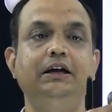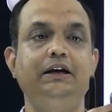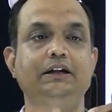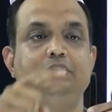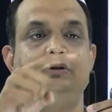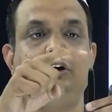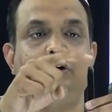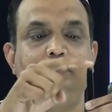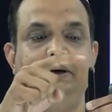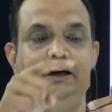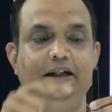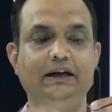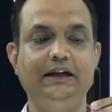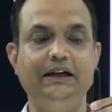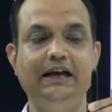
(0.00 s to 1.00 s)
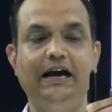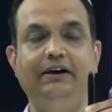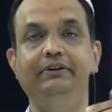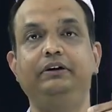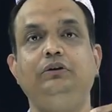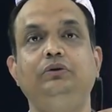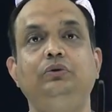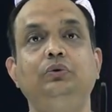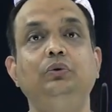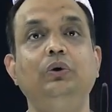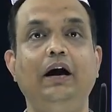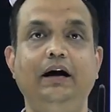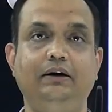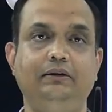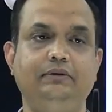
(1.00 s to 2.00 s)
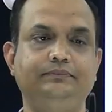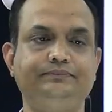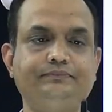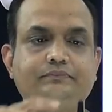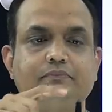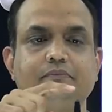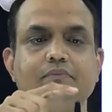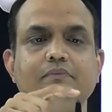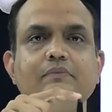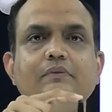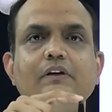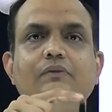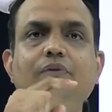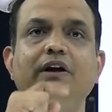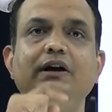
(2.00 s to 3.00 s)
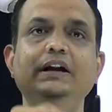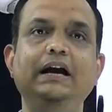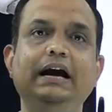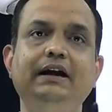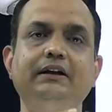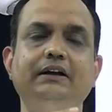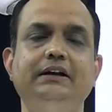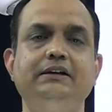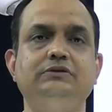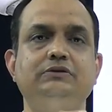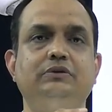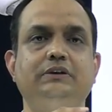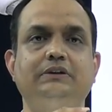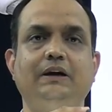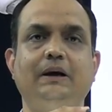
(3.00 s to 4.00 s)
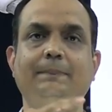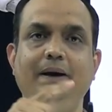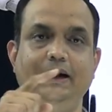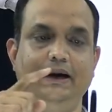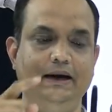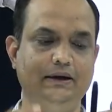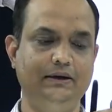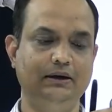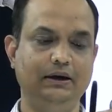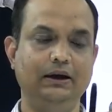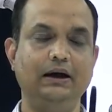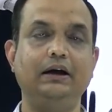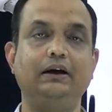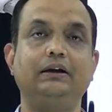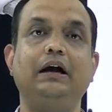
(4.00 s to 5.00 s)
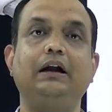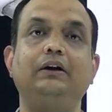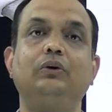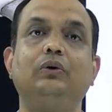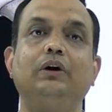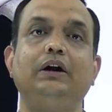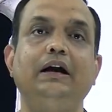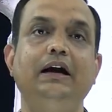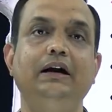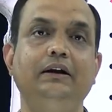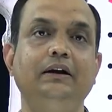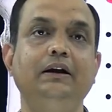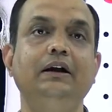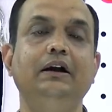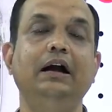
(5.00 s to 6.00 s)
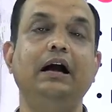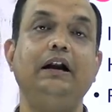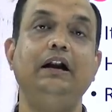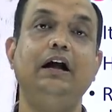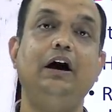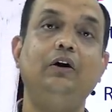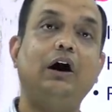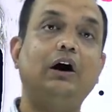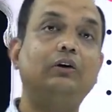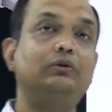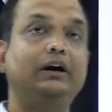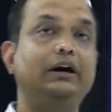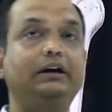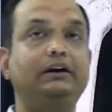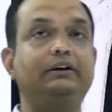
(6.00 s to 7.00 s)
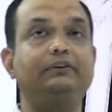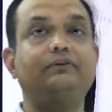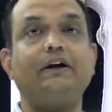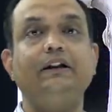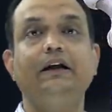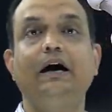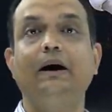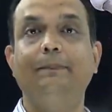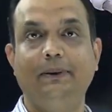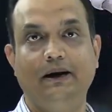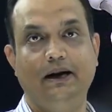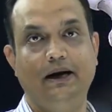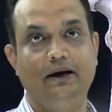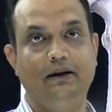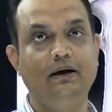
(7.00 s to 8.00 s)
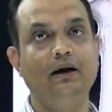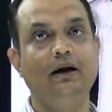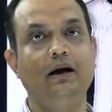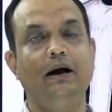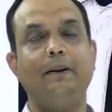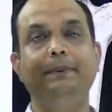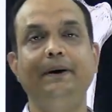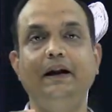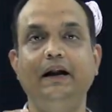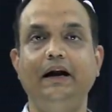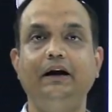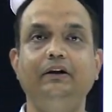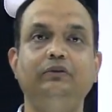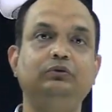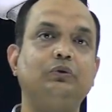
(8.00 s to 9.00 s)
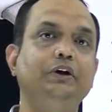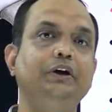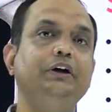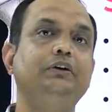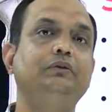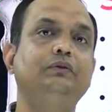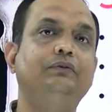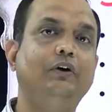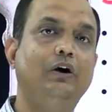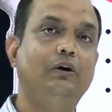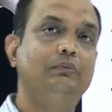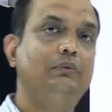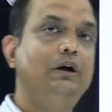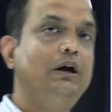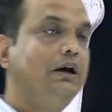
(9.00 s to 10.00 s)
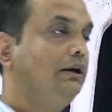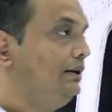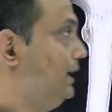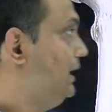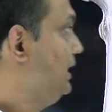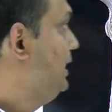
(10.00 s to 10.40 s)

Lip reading: it is automatically having two head. One head is known as upper head and lower head. Now how to identify the upper head? Upper head is going to form the